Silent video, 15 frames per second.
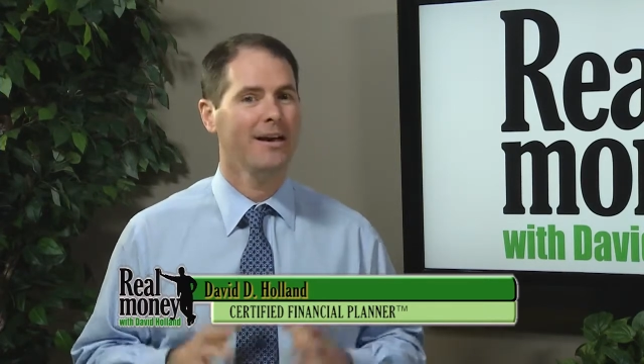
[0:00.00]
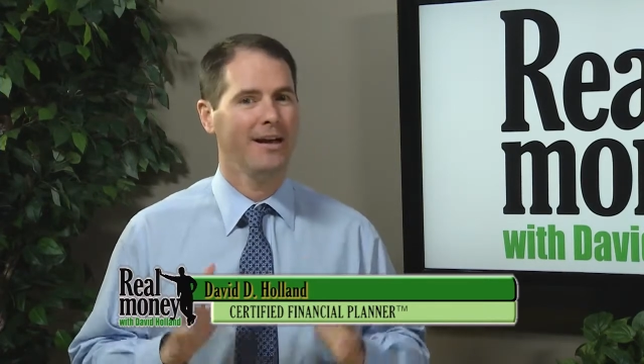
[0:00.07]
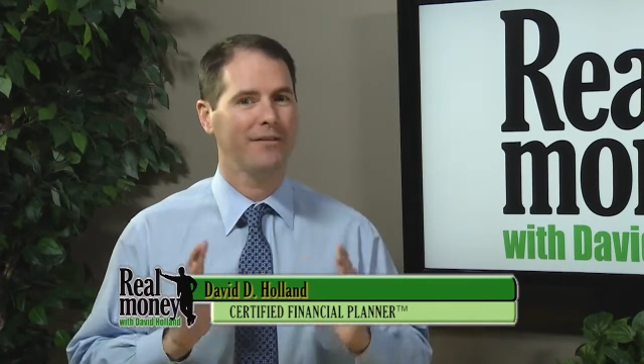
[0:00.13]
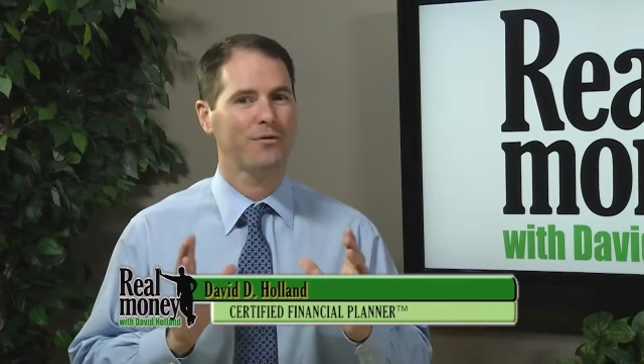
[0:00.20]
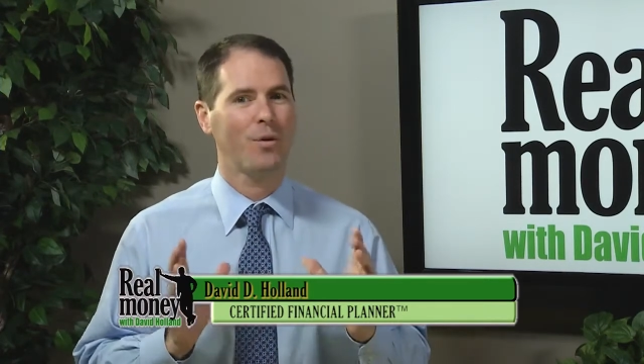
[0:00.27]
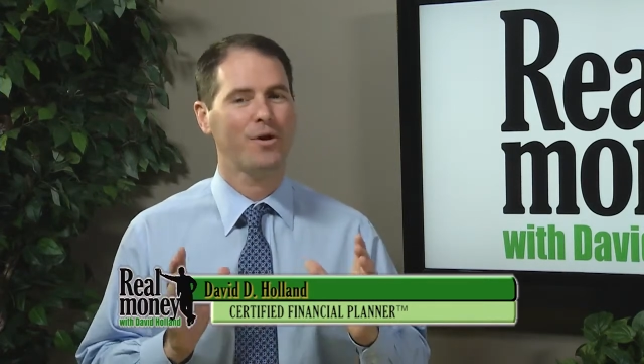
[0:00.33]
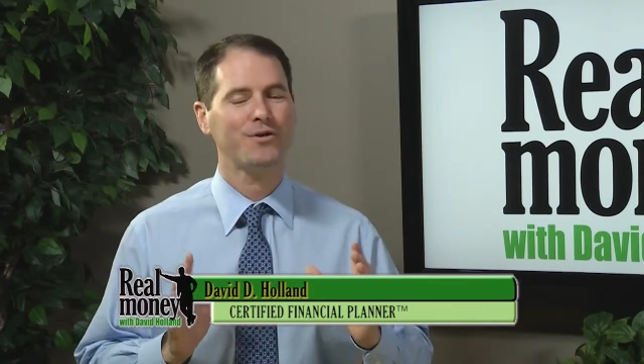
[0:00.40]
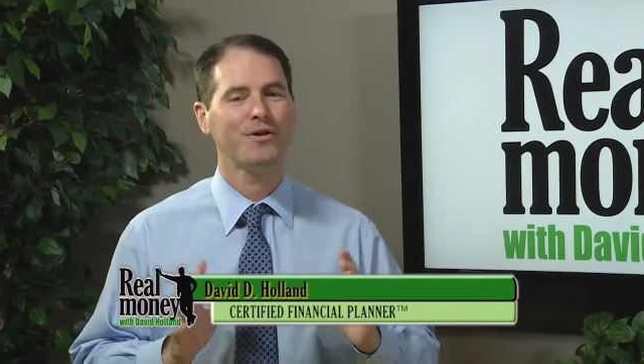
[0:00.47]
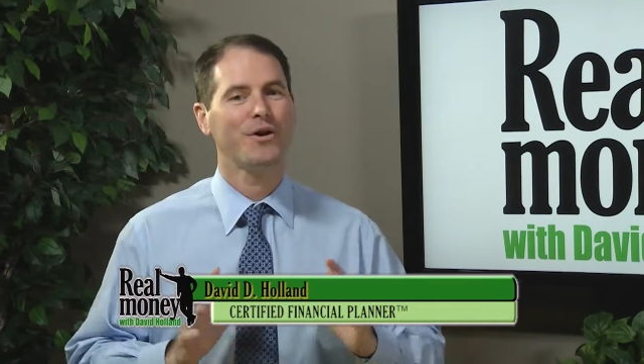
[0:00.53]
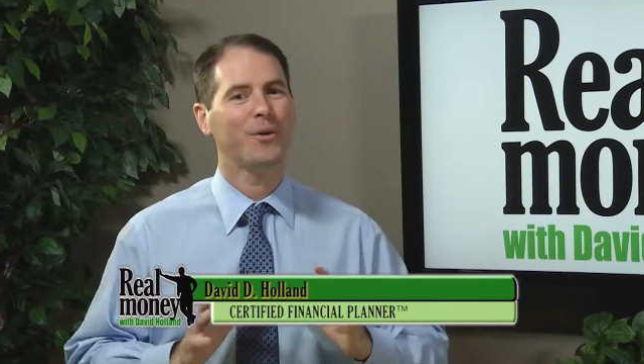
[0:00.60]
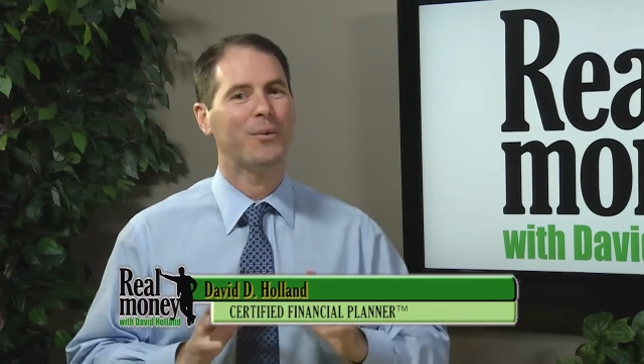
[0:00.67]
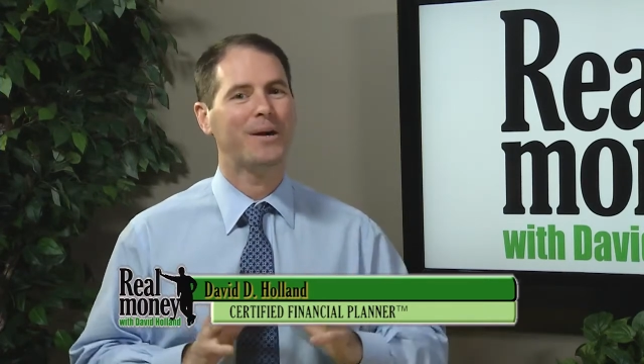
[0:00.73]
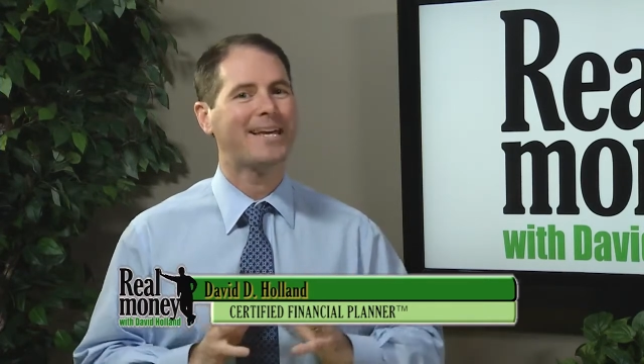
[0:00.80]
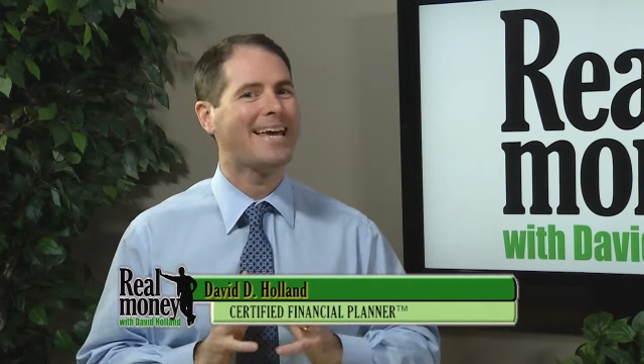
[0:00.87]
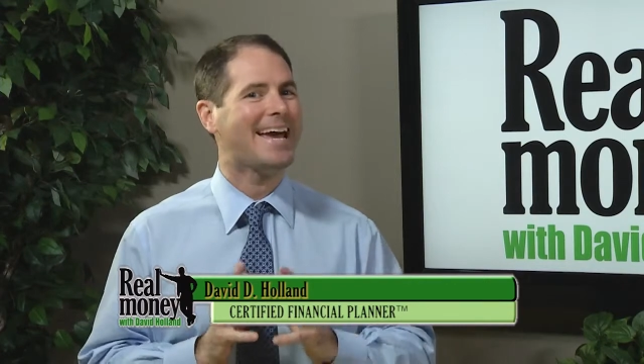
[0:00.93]
And of course,
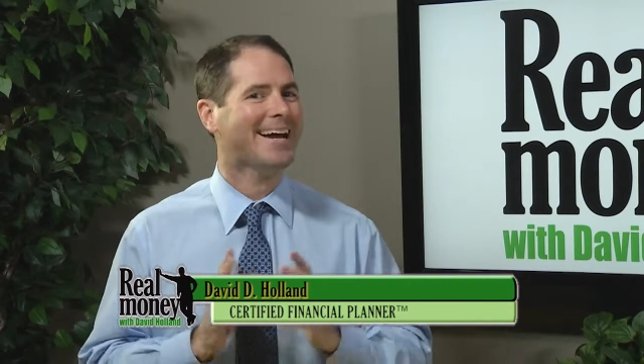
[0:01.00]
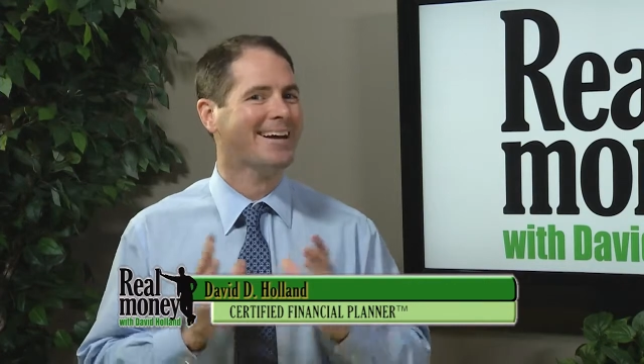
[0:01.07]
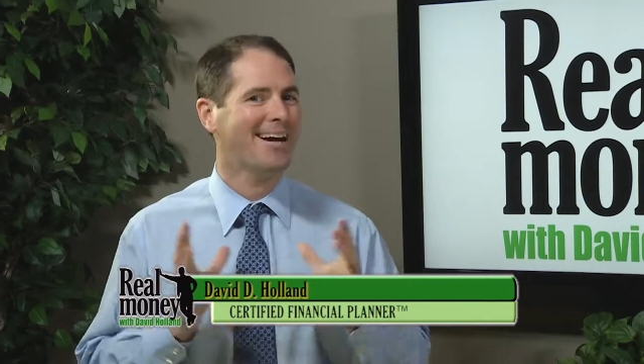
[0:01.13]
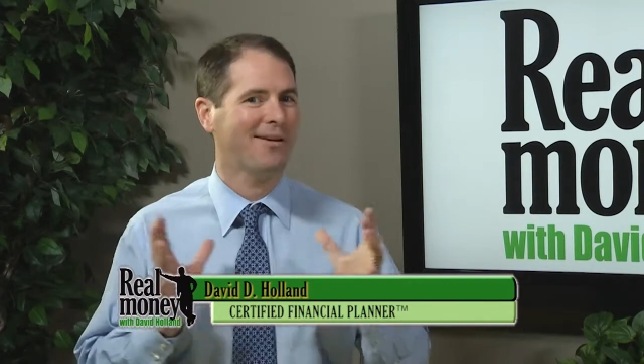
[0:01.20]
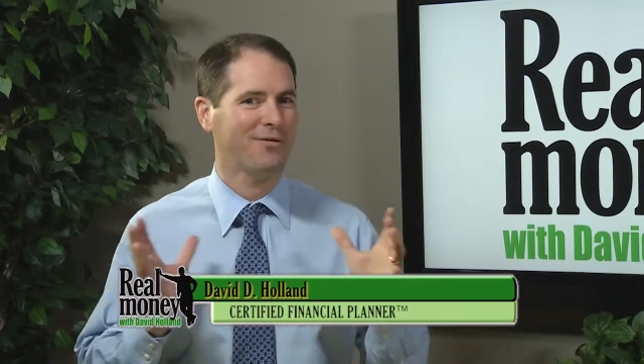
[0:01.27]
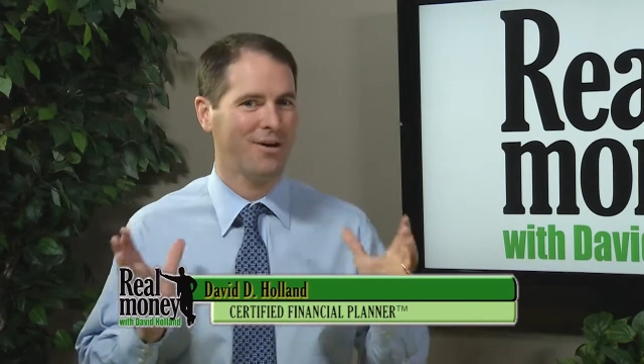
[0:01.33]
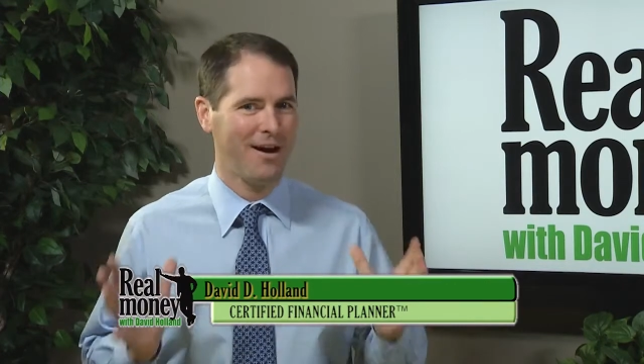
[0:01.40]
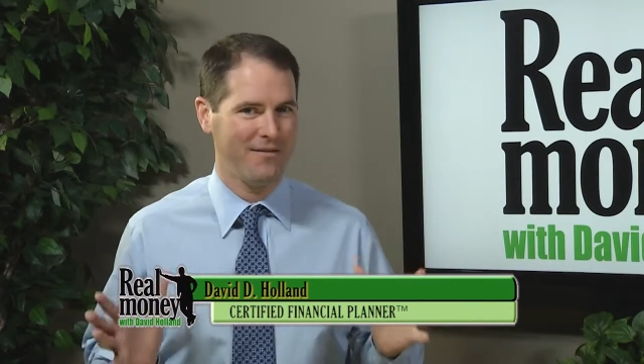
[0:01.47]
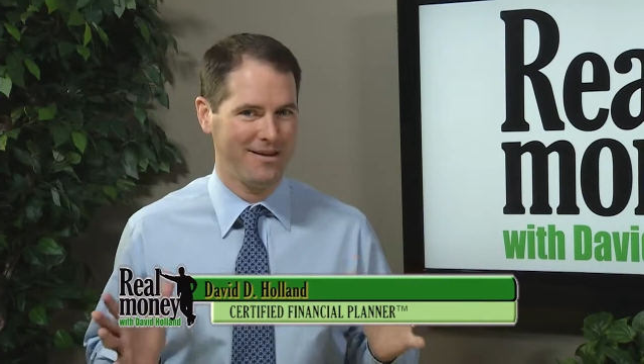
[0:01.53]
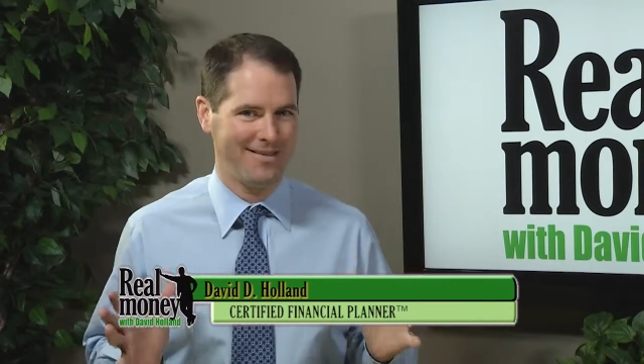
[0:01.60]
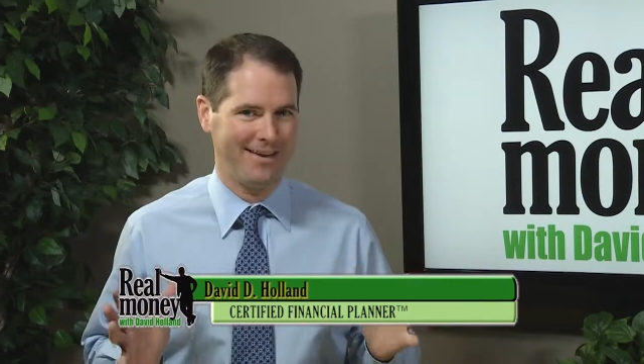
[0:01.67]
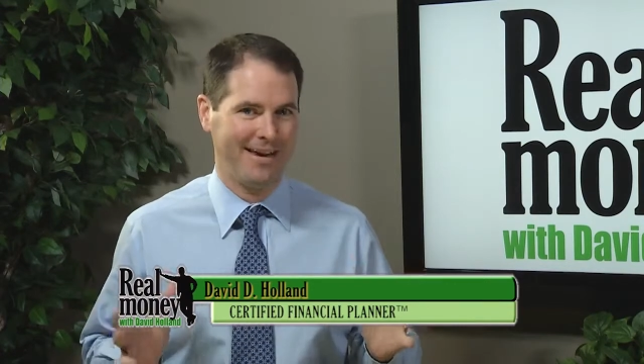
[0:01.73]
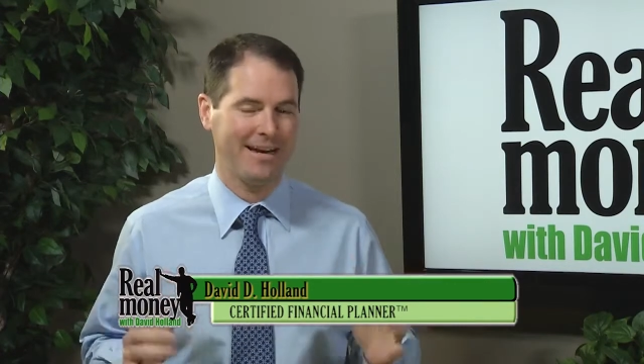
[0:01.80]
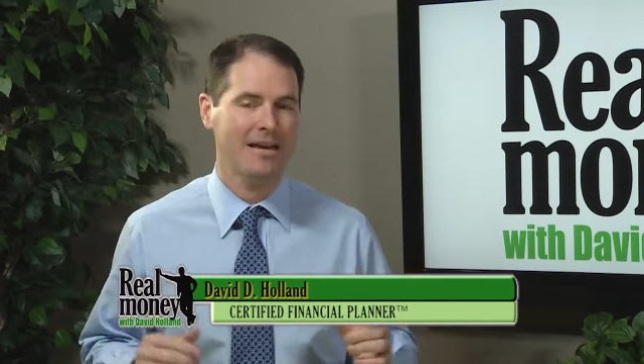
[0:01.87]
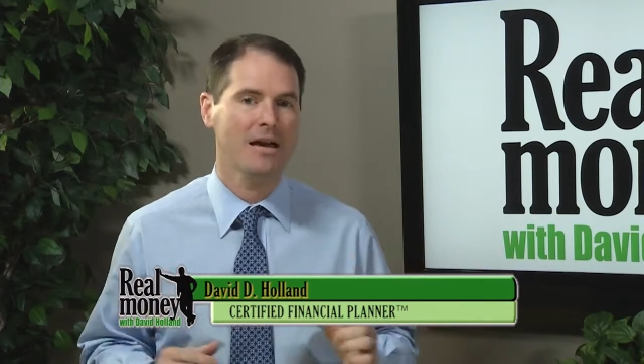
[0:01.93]
we can't cover
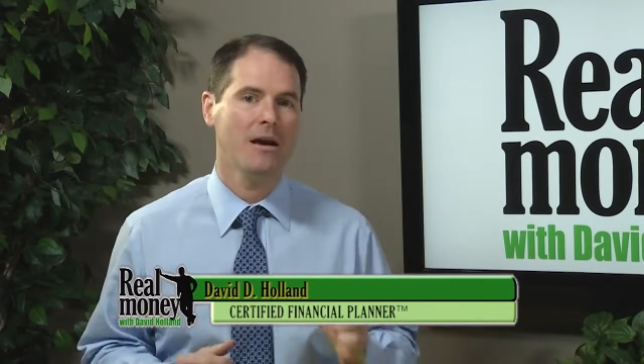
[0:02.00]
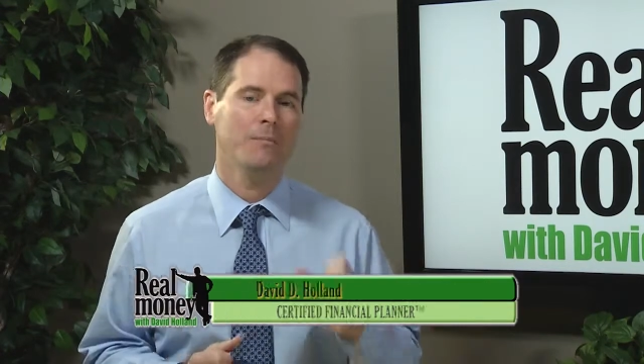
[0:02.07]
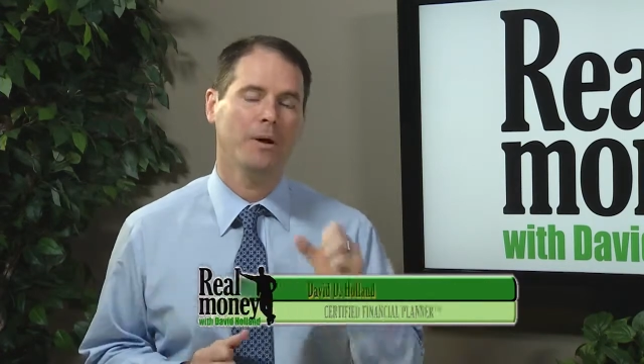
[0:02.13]
everything,